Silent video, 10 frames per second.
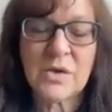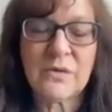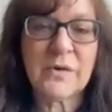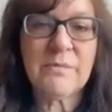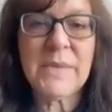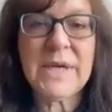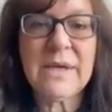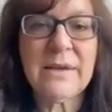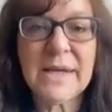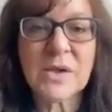So for
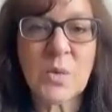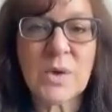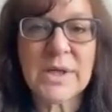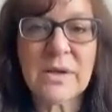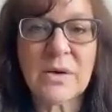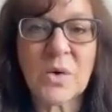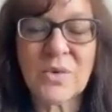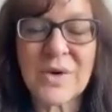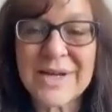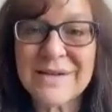me, that's one of the
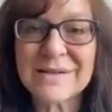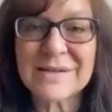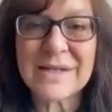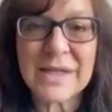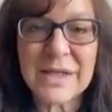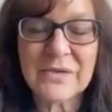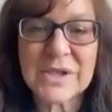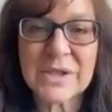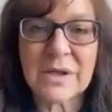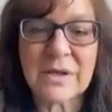greatest
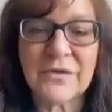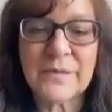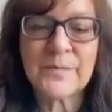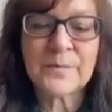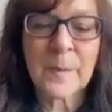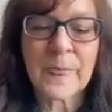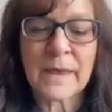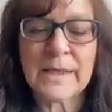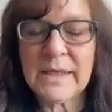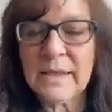gifts of
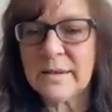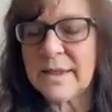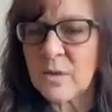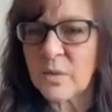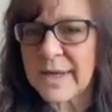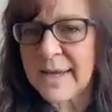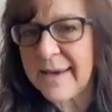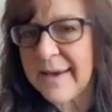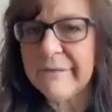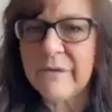healing
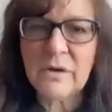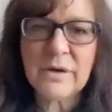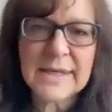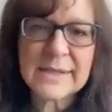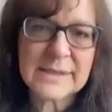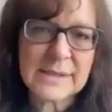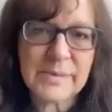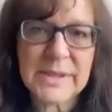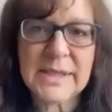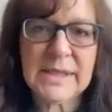whatever needs to
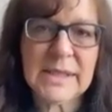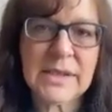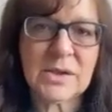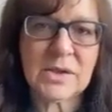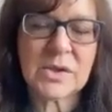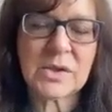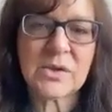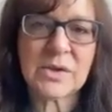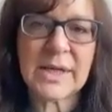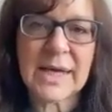be healed
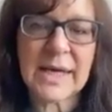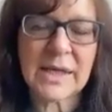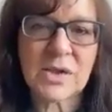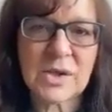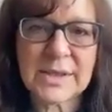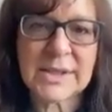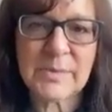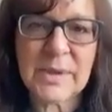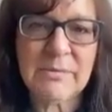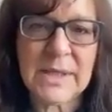so that I can
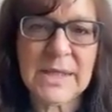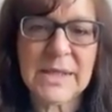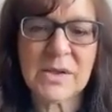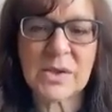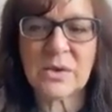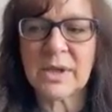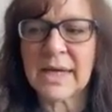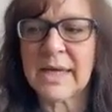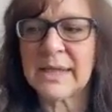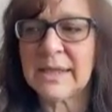just be me, so that
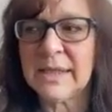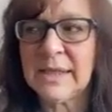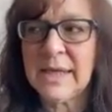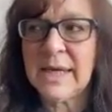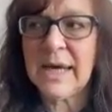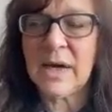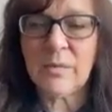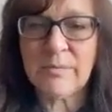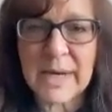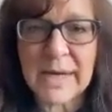I can
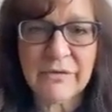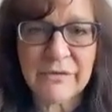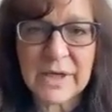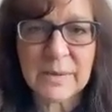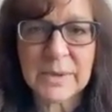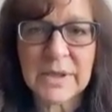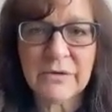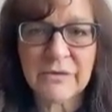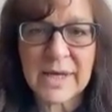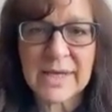help my family
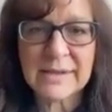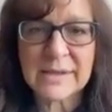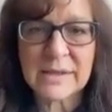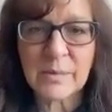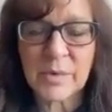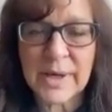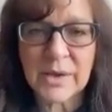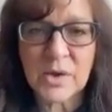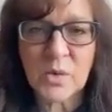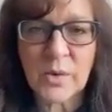and friends in a
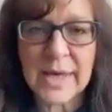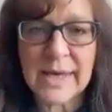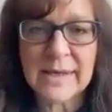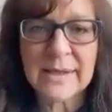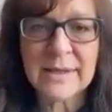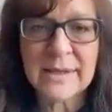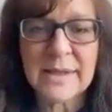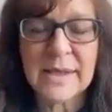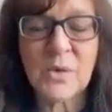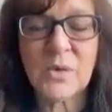brand new way
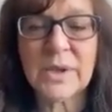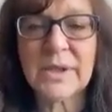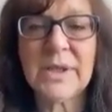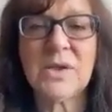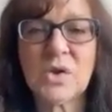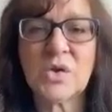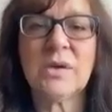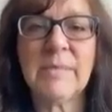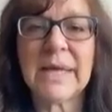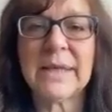and really
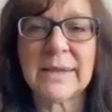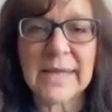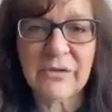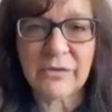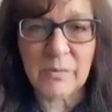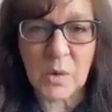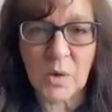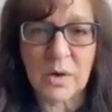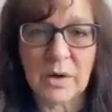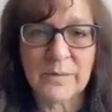enjoy my life
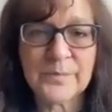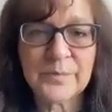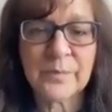more